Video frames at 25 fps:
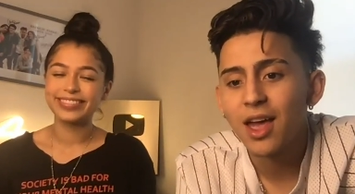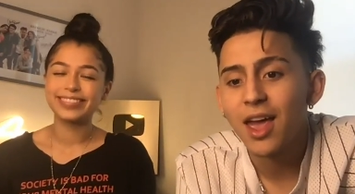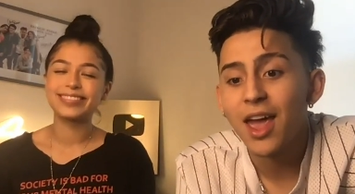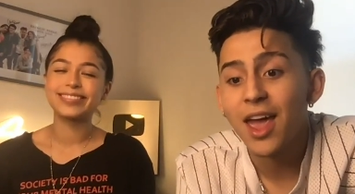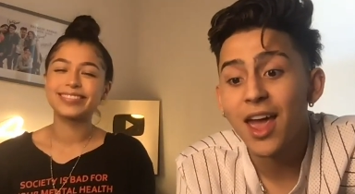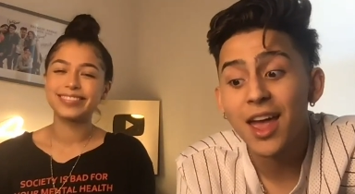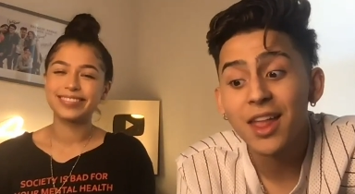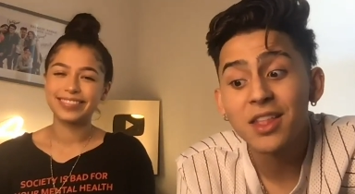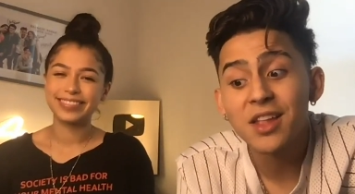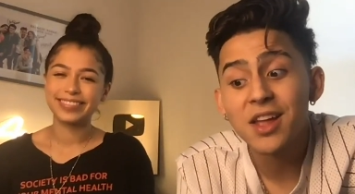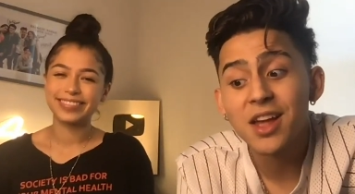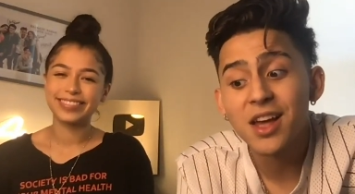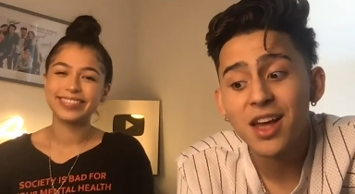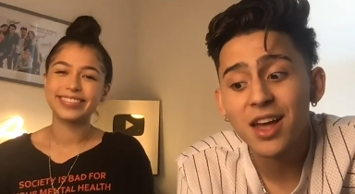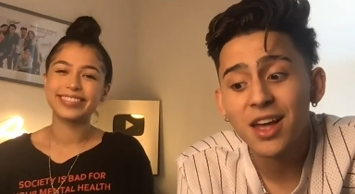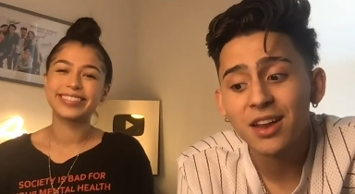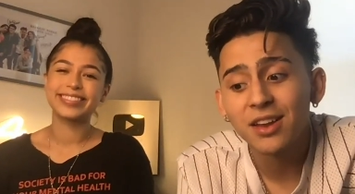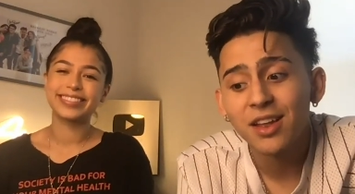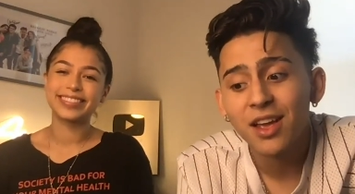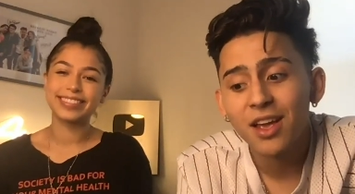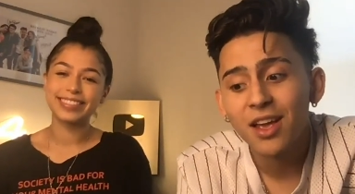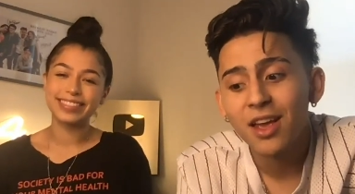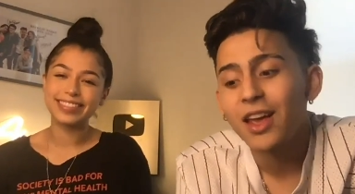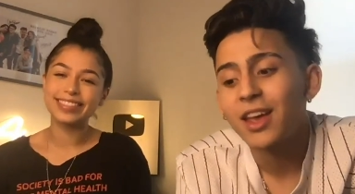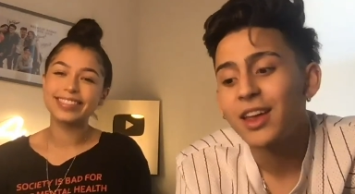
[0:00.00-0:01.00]
Speaker 1: And then
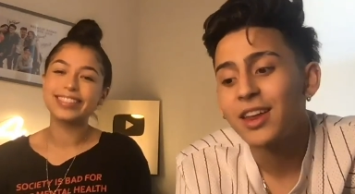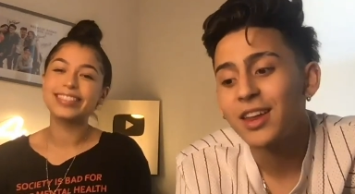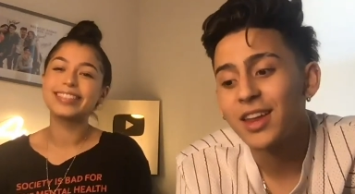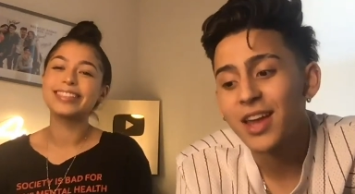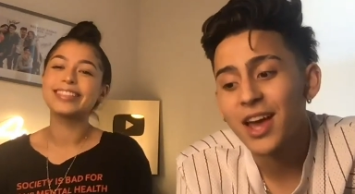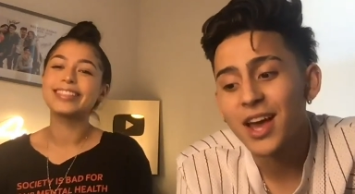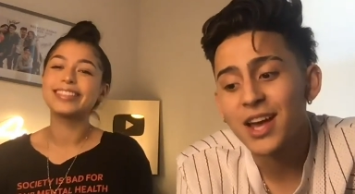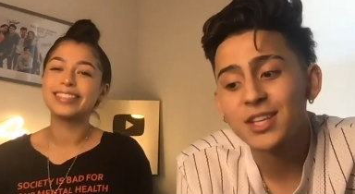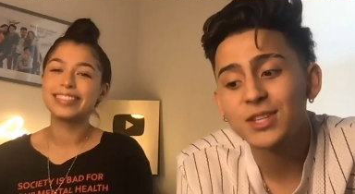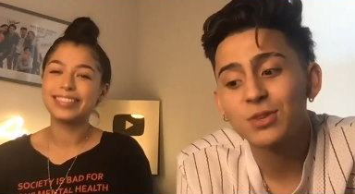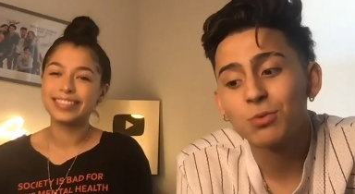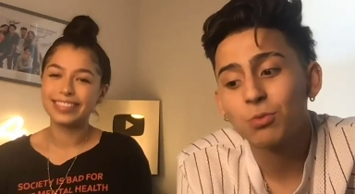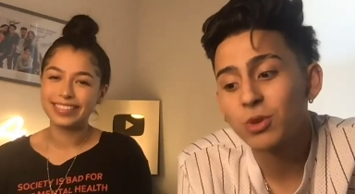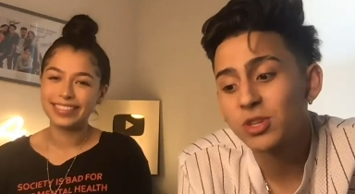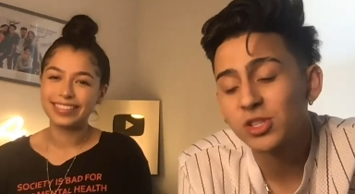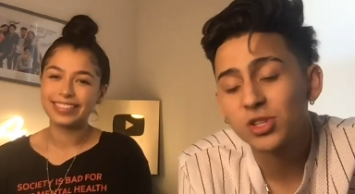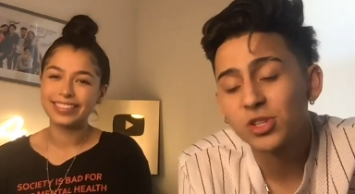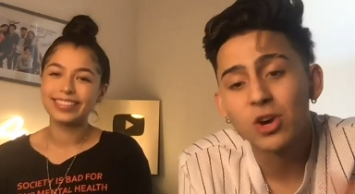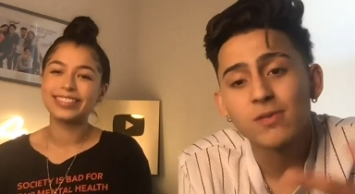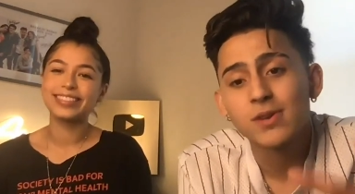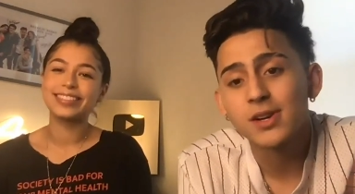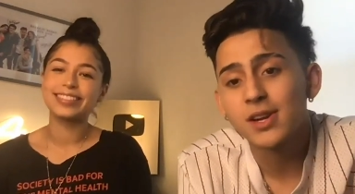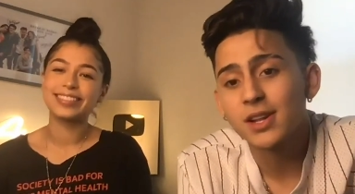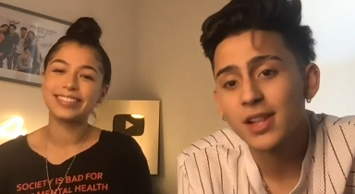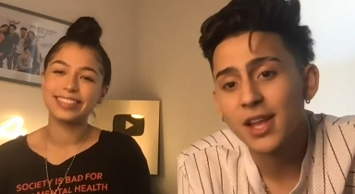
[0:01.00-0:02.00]
yes, we still
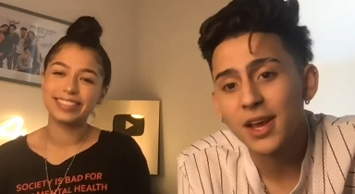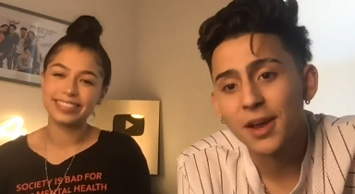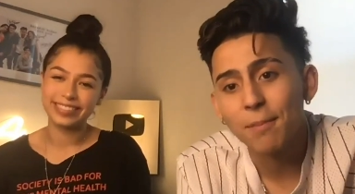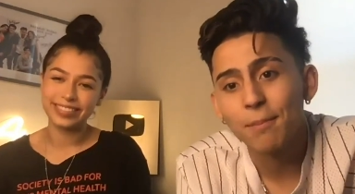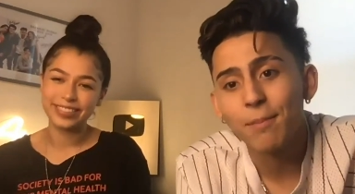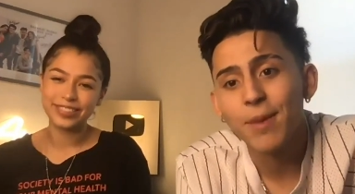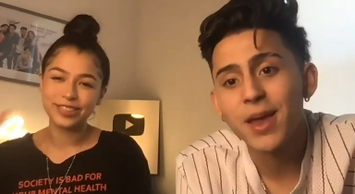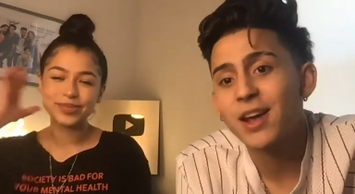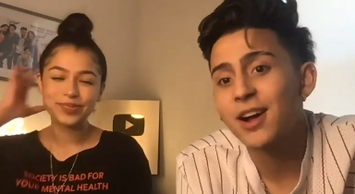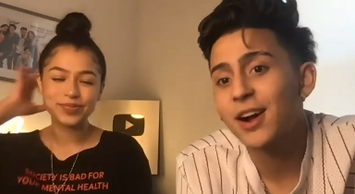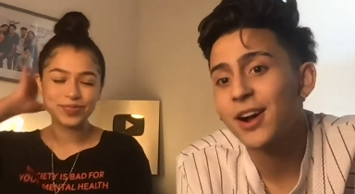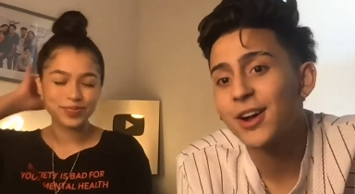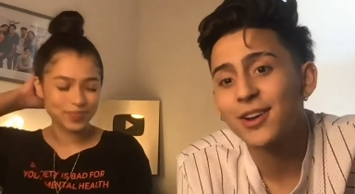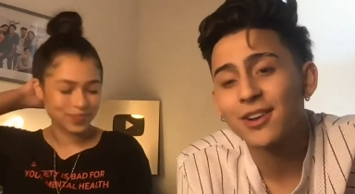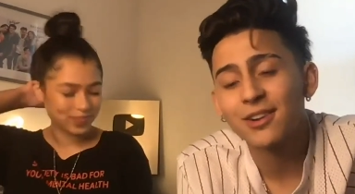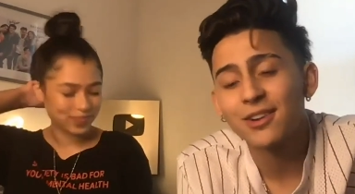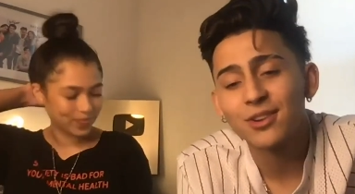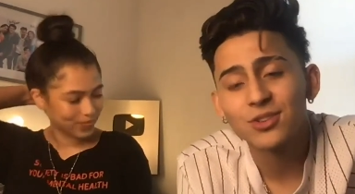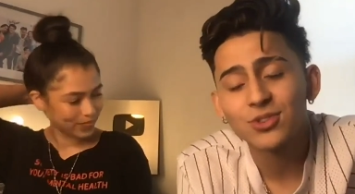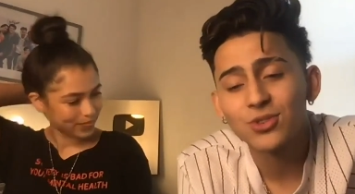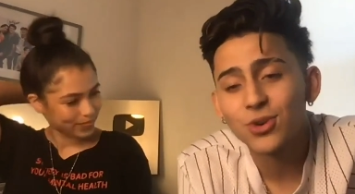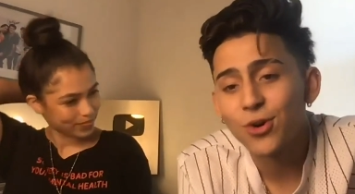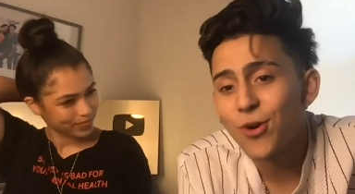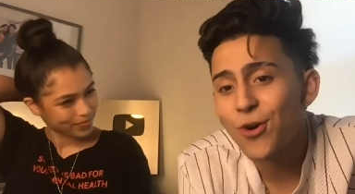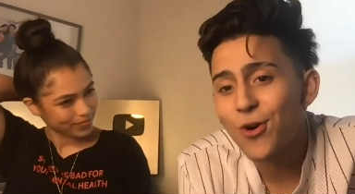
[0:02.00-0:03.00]
want to like make like, another
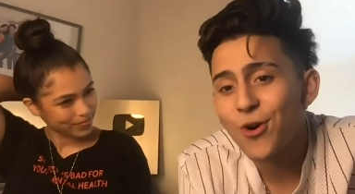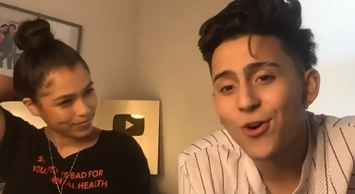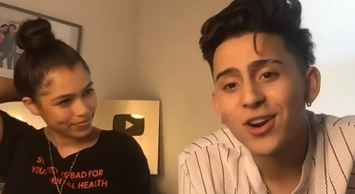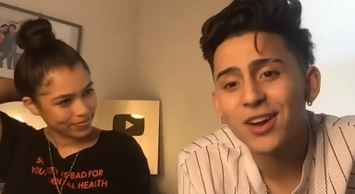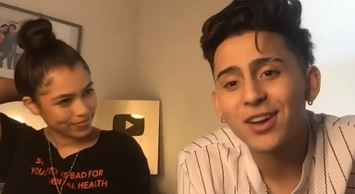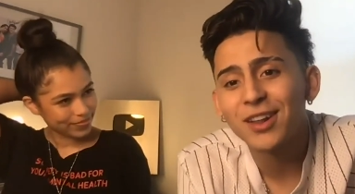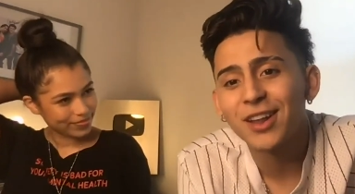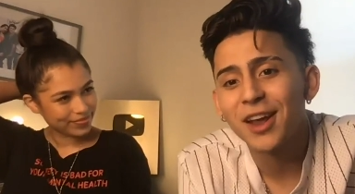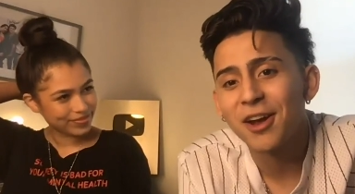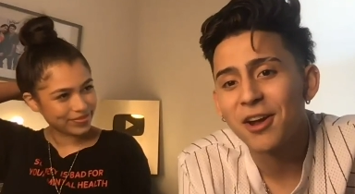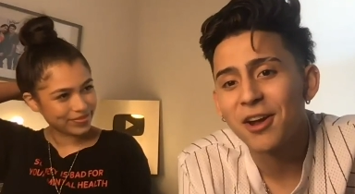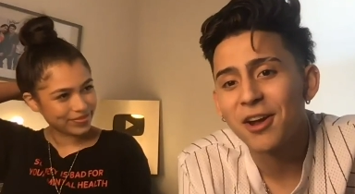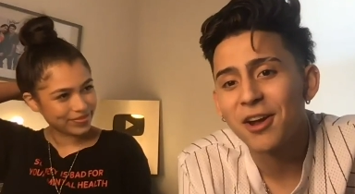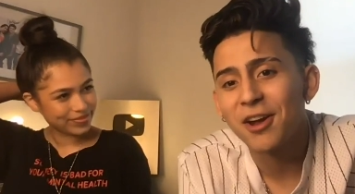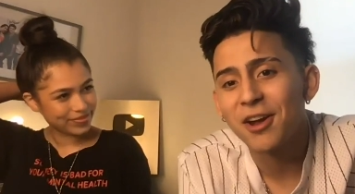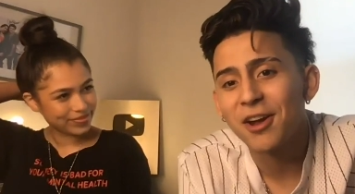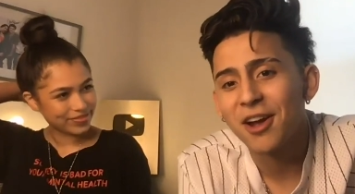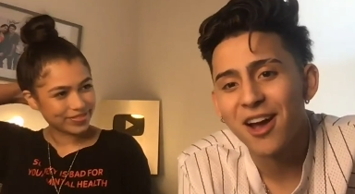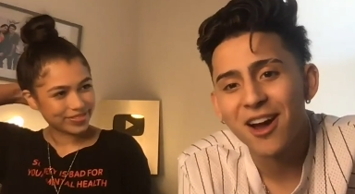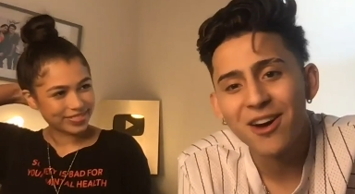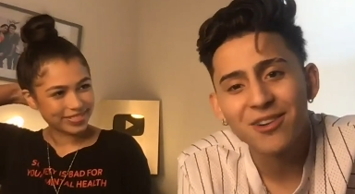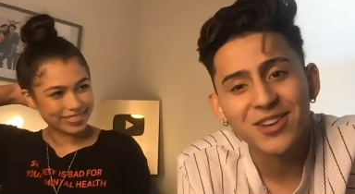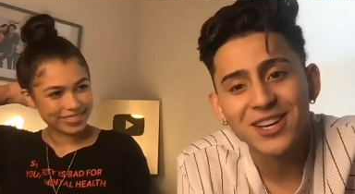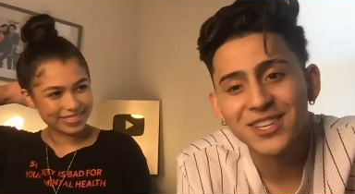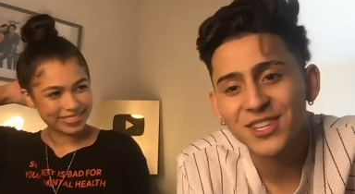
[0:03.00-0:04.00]
tour. Like I,
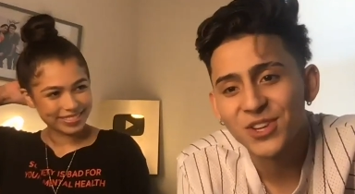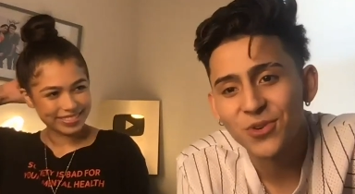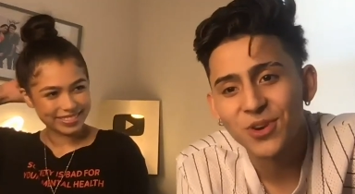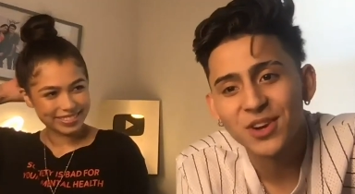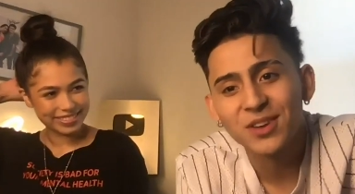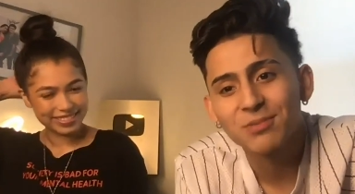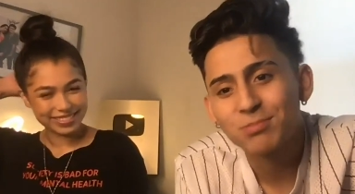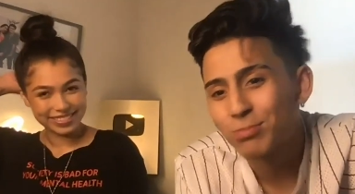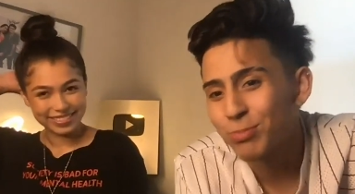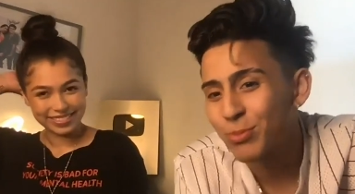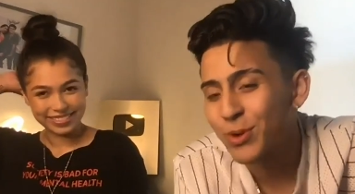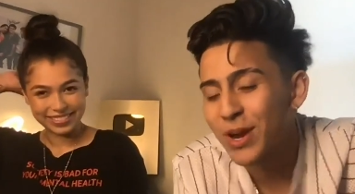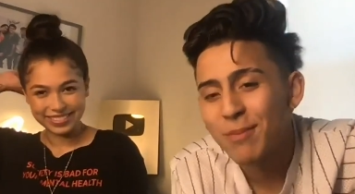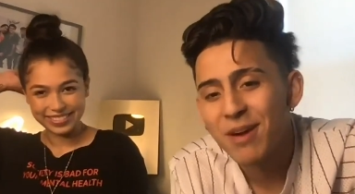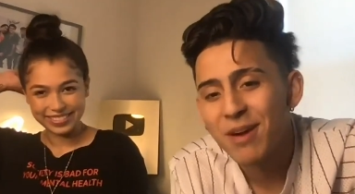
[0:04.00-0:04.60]
still want to bring my